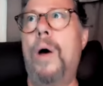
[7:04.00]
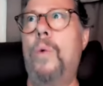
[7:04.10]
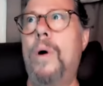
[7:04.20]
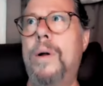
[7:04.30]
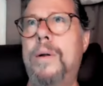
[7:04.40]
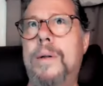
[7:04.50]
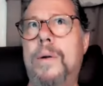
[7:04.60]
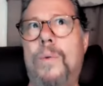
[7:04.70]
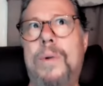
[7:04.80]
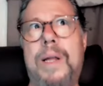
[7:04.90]
Well,
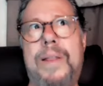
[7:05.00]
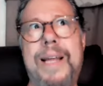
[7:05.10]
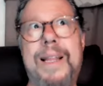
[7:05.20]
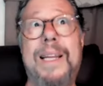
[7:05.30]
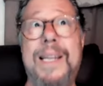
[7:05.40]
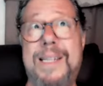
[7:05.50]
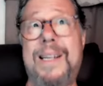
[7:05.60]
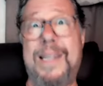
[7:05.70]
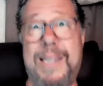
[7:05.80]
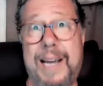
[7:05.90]
the thing that
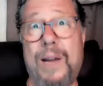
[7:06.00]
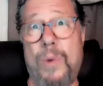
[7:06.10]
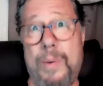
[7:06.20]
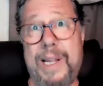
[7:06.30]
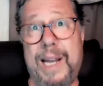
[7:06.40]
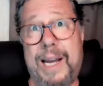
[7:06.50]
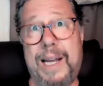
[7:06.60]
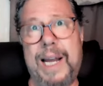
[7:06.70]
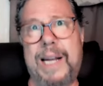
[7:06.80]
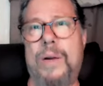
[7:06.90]
Lisa, the second woman that I
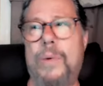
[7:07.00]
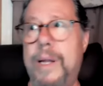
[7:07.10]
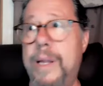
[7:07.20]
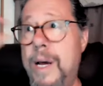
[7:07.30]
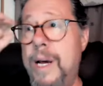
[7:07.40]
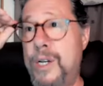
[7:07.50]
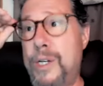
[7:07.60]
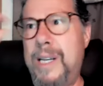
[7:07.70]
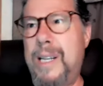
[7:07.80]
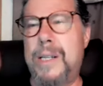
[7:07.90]
connected with,
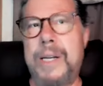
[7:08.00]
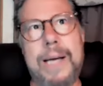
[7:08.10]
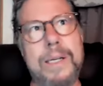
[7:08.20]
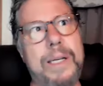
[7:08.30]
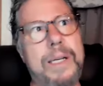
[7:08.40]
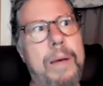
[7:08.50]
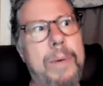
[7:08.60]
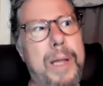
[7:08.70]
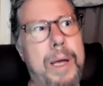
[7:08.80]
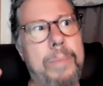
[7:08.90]
she she actually taught
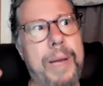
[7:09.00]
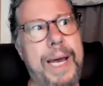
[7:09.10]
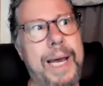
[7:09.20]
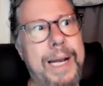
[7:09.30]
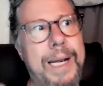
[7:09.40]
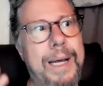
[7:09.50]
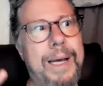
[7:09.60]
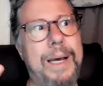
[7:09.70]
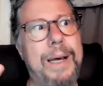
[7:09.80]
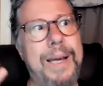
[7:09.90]
me that pain
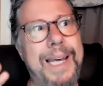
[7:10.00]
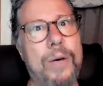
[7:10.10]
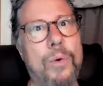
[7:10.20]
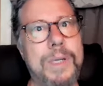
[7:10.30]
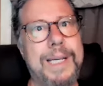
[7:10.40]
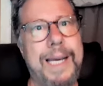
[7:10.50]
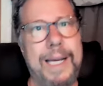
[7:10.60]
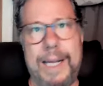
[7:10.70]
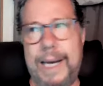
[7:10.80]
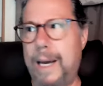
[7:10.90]
equals
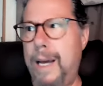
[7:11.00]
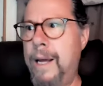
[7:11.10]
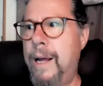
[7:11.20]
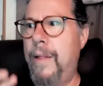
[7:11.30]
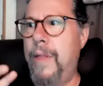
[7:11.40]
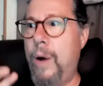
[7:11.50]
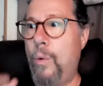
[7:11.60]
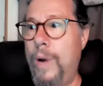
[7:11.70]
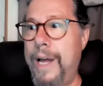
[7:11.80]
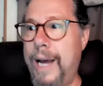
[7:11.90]
healing. That
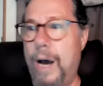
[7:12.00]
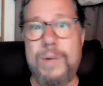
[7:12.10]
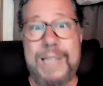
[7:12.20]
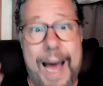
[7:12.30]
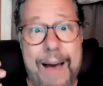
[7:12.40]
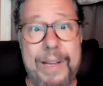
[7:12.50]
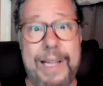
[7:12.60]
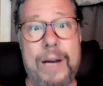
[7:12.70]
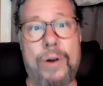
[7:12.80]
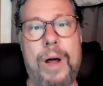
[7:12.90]
when I was
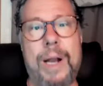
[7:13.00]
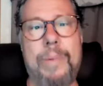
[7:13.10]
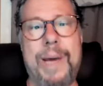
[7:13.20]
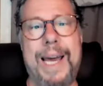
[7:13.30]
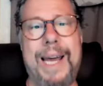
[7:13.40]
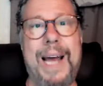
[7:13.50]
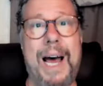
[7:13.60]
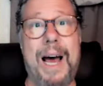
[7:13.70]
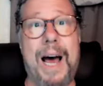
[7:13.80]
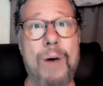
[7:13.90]
having that chronic pain,
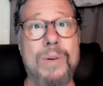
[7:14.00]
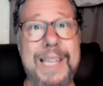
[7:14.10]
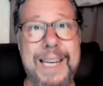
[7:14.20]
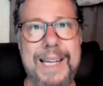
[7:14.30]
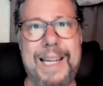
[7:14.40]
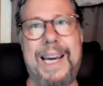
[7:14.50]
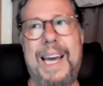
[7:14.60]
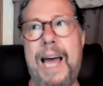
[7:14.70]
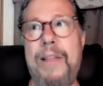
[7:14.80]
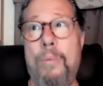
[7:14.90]
I was
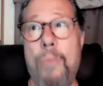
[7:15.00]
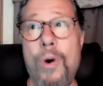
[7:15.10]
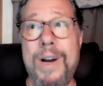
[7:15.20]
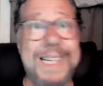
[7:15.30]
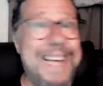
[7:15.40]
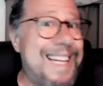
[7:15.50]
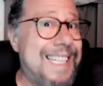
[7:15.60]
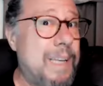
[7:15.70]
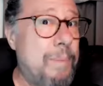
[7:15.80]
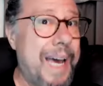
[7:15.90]
healing, and the more
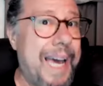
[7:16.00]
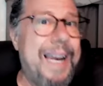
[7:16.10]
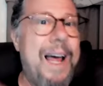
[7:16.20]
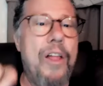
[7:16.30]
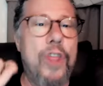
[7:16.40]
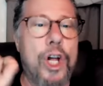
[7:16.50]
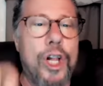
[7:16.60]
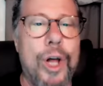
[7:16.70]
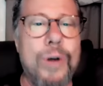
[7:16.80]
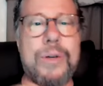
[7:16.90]
intense the pain, the
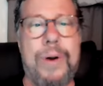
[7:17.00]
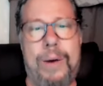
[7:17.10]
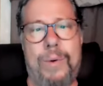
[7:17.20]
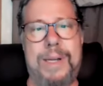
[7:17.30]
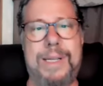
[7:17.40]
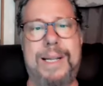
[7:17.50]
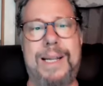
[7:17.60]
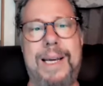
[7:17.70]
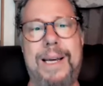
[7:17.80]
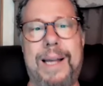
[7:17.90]
closer I was to
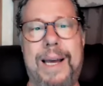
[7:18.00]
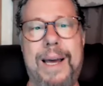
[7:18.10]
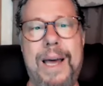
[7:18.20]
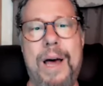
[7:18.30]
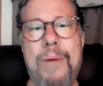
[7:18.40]
the healing.